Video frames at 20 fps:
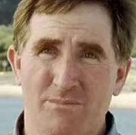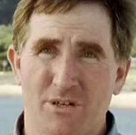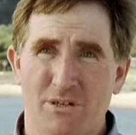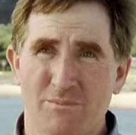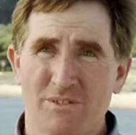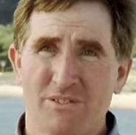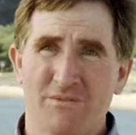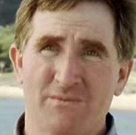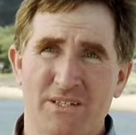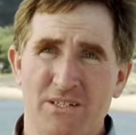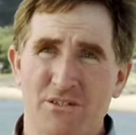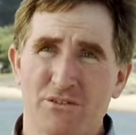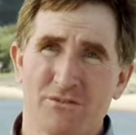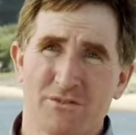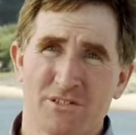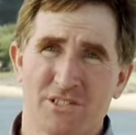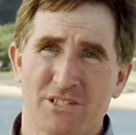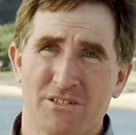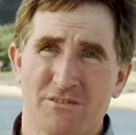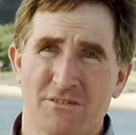I'm the
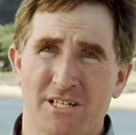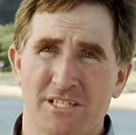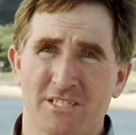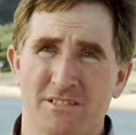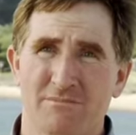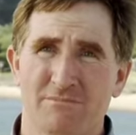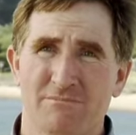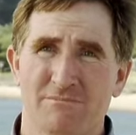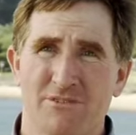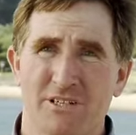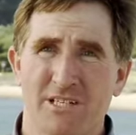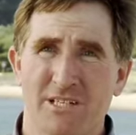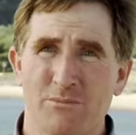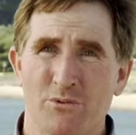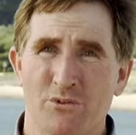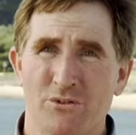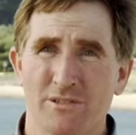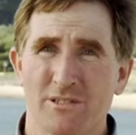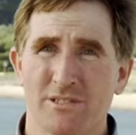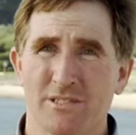inventor of the Seagrass
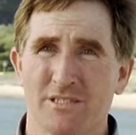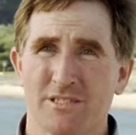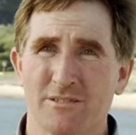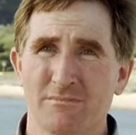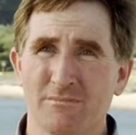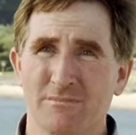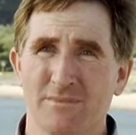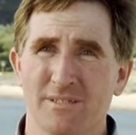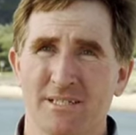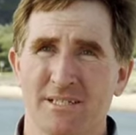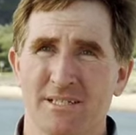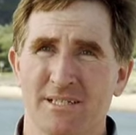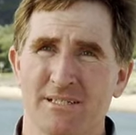friendly mooring system.